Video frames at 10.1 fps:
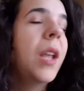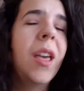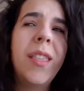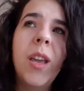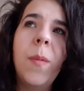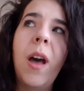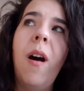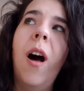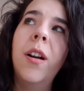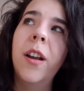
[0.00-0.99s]
I think
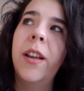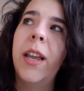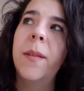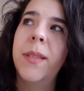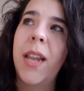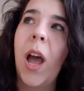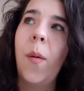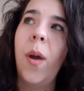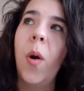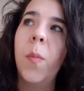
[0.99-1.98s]
about Hunger Games and
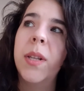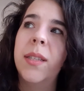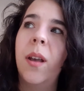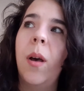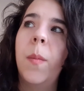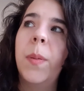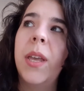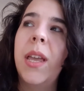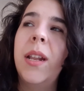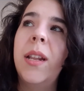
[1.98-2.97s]
how it opens up,
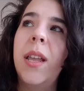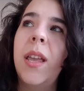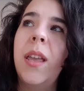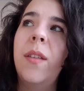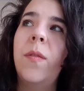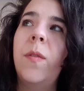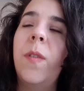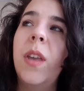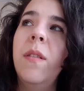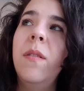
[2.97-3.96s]
and it
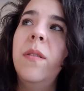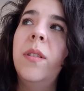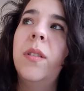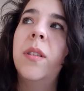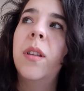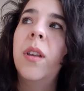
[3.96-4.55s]
feels,